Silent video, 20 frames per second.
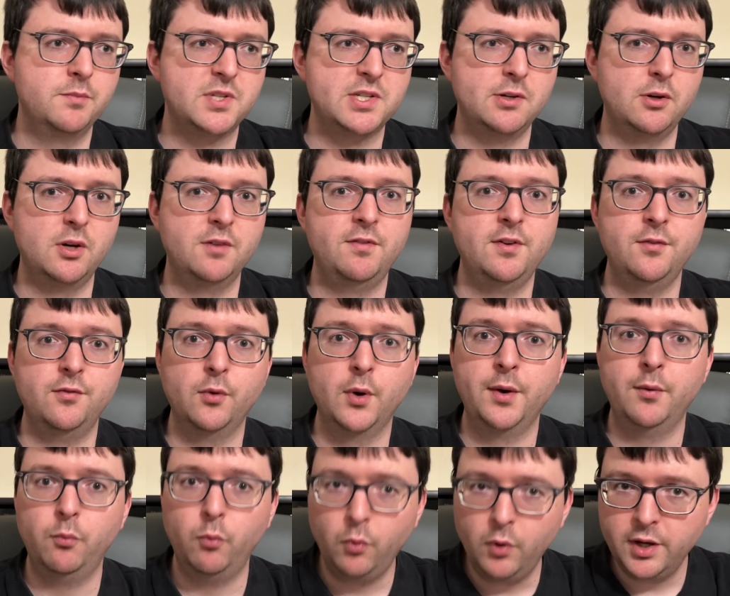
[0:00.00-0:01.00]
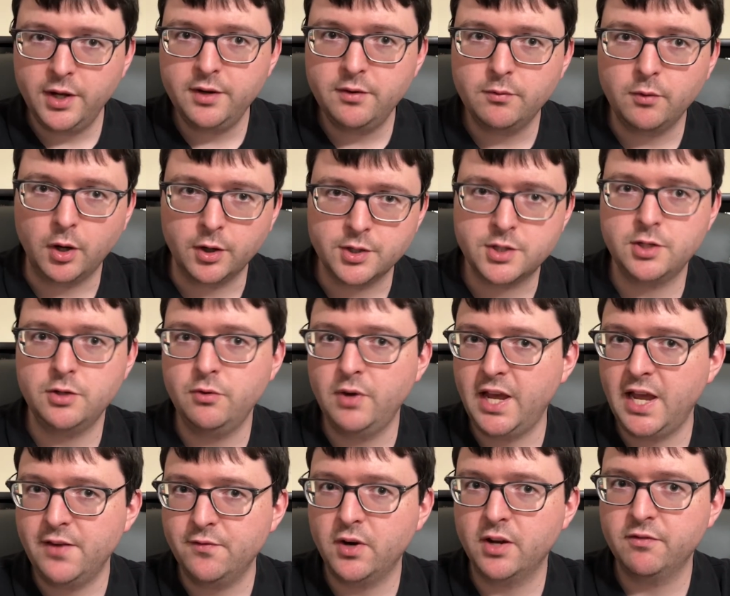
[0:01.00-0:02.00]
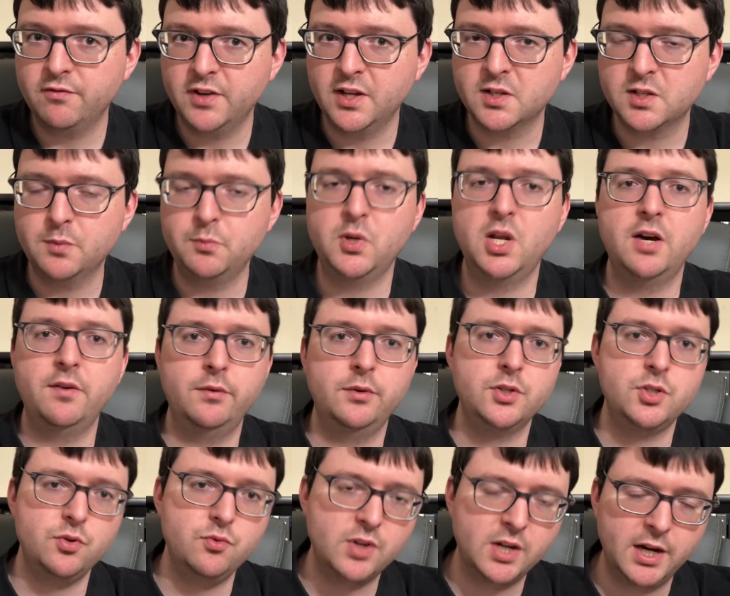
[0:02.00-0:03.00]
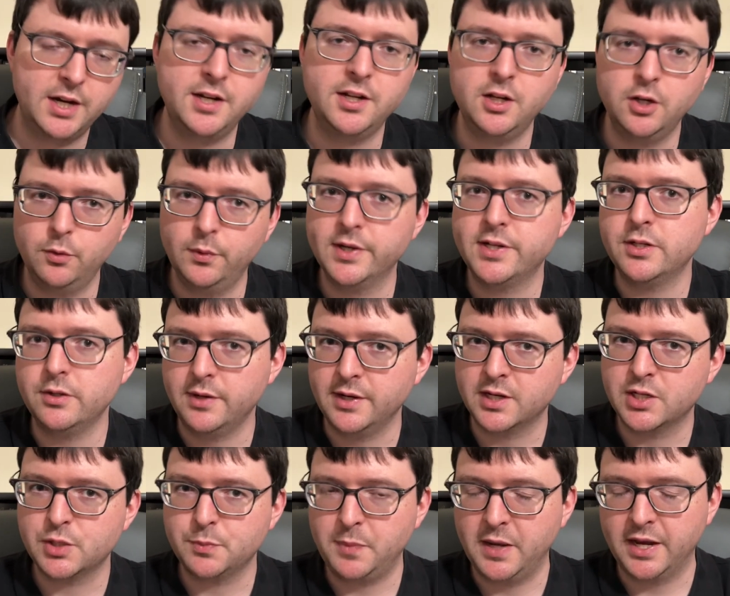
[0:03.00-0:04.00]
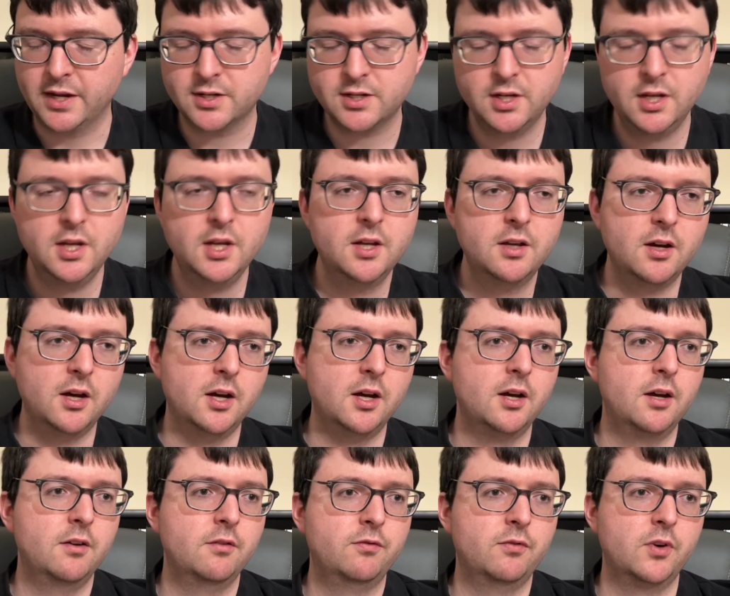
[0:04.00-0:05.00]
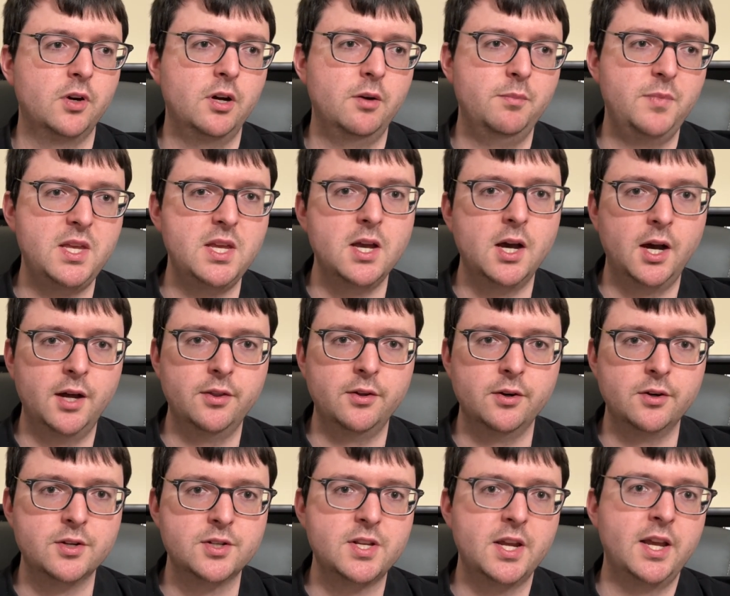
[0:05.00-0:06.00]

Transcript: So if you've read one or two Avon Phantom novels, you kind of know what to expect from the others.